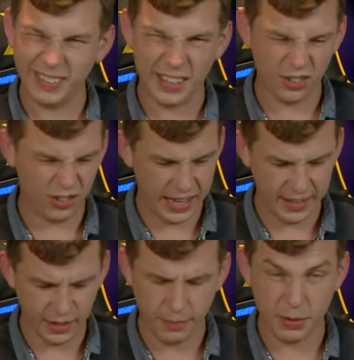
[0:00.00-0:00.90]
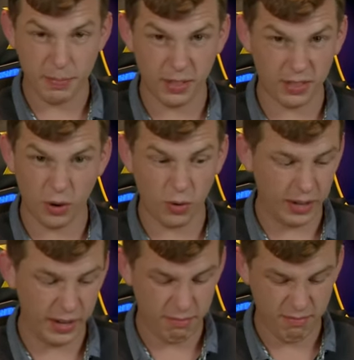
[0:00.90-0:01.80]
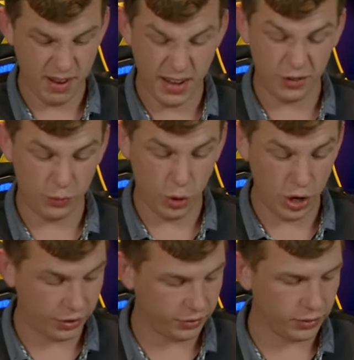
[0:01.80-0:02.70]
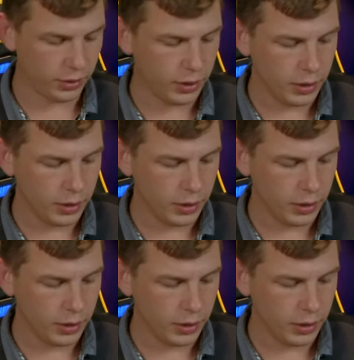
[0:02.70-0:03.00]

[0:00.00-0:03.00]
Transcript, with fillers: It's just easier. You plug the dongle in, it just works.